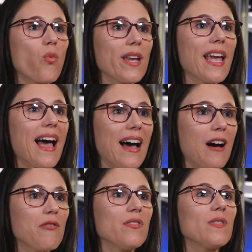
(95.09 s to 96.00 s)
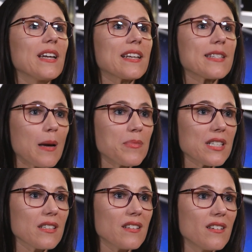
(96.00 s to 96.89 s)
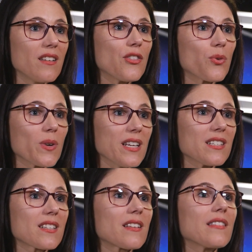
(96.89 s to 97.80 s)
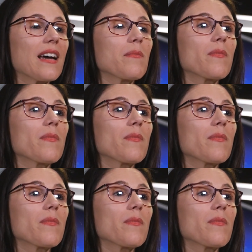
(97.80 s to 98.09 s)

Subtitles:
We have accepted the risk that